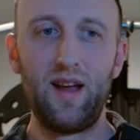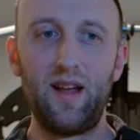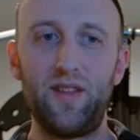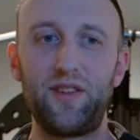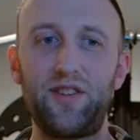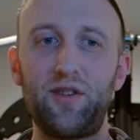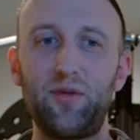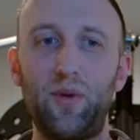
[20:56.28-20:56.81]

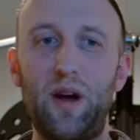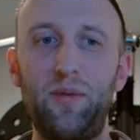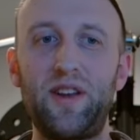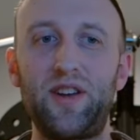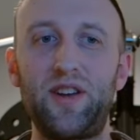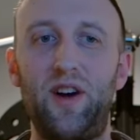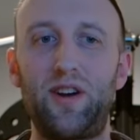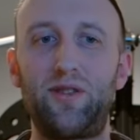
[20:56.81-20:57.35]
This is why we
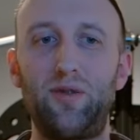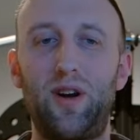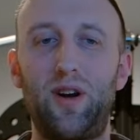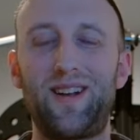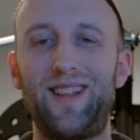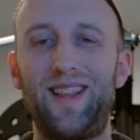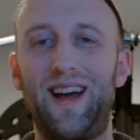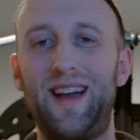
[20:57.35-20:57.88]
talk to our
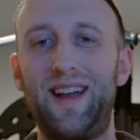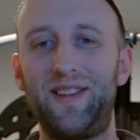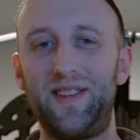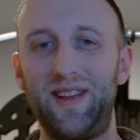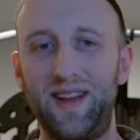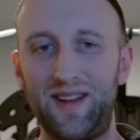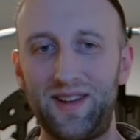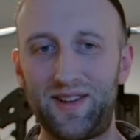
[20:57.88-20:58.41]

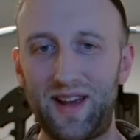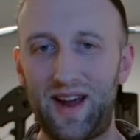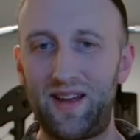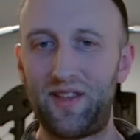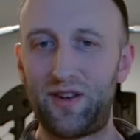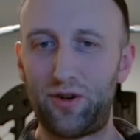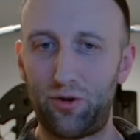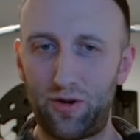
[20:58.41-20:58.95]
clients
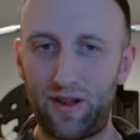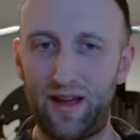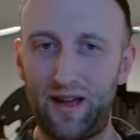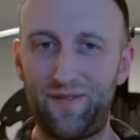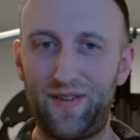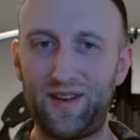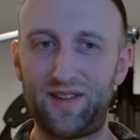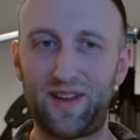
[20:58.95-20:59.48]
inside the Total
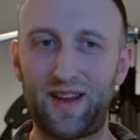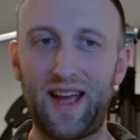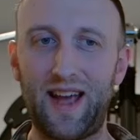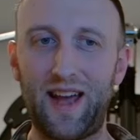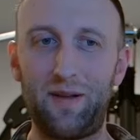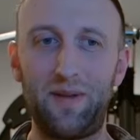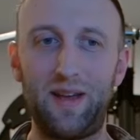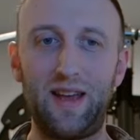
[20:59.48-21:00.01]
Life Fitness
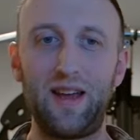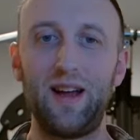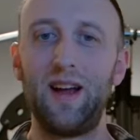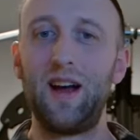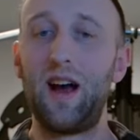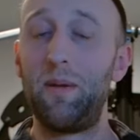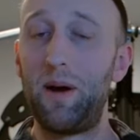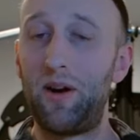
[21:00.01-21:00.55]
Academy
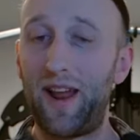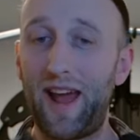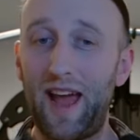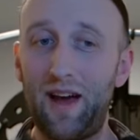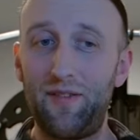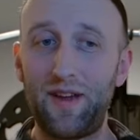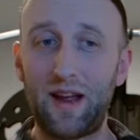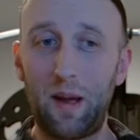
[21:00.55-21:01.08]
about
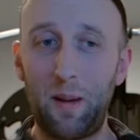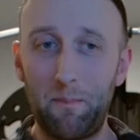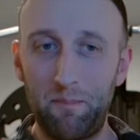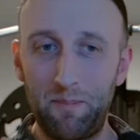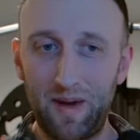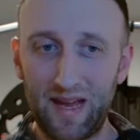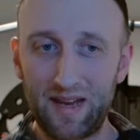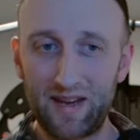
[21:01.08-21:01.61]
having
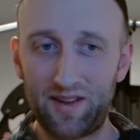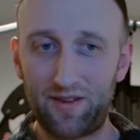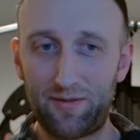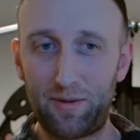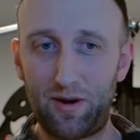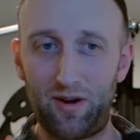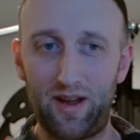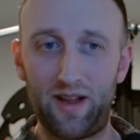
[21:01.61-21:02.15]
maintenance
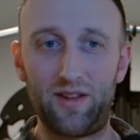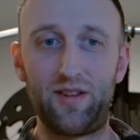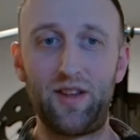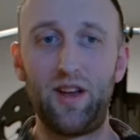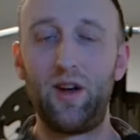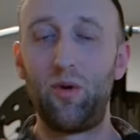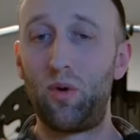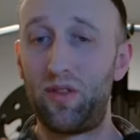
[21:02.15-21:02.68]
periods
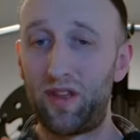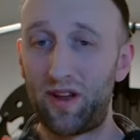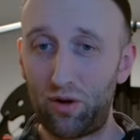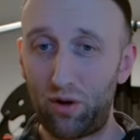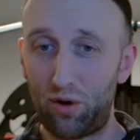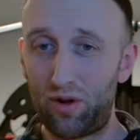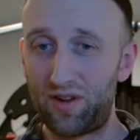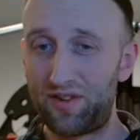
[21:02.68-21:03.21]
where the
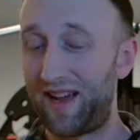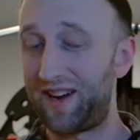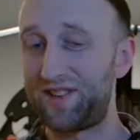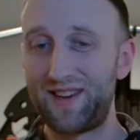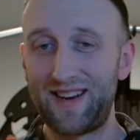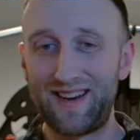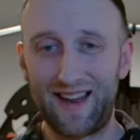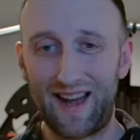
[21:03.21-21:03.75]
goal is
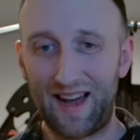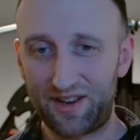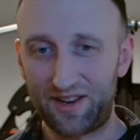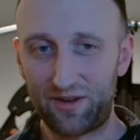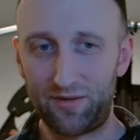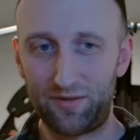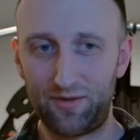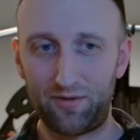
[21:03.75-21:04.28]
actually not
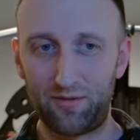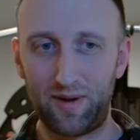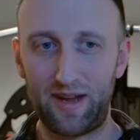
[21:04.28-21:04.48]
to lose